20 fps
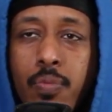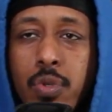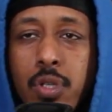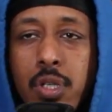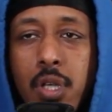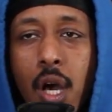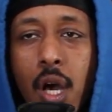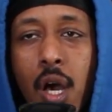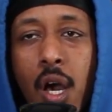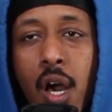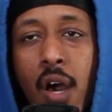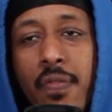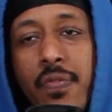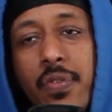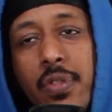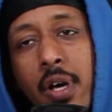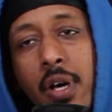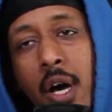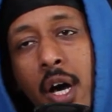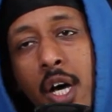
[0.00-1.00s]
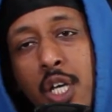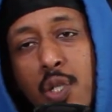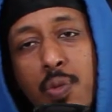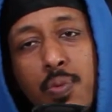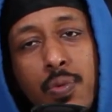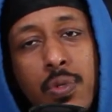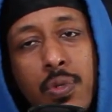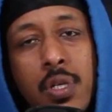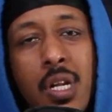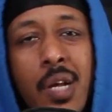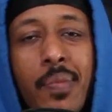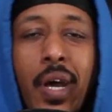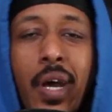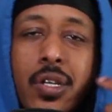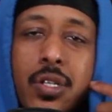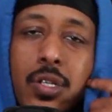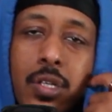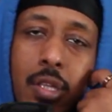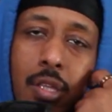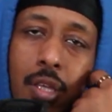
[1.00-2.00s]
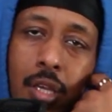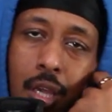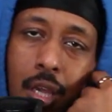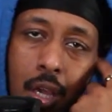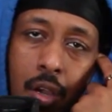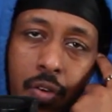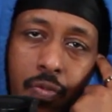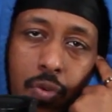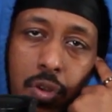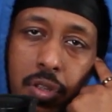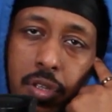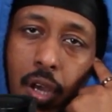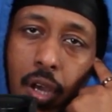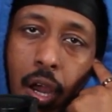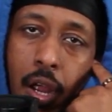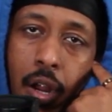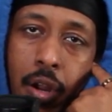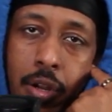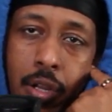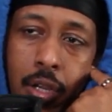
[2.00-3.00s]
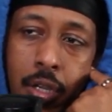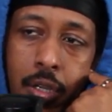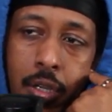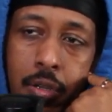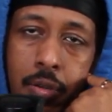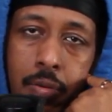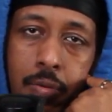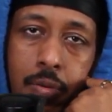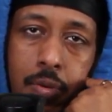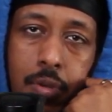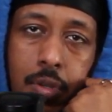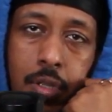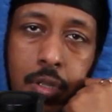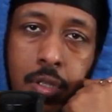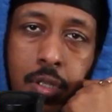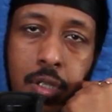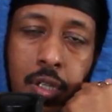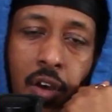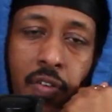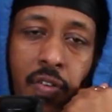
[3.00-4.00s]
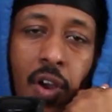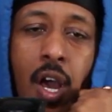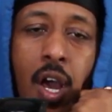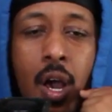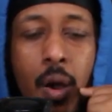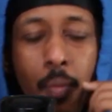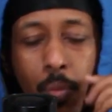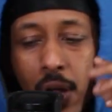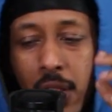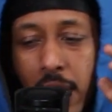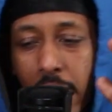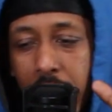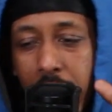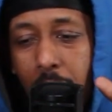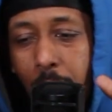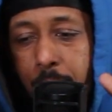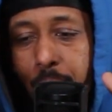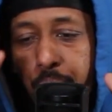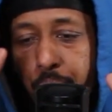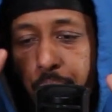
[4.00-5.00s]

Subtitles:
this guy off at the hospital and I'm actually thinking of retiring and stuff. But like,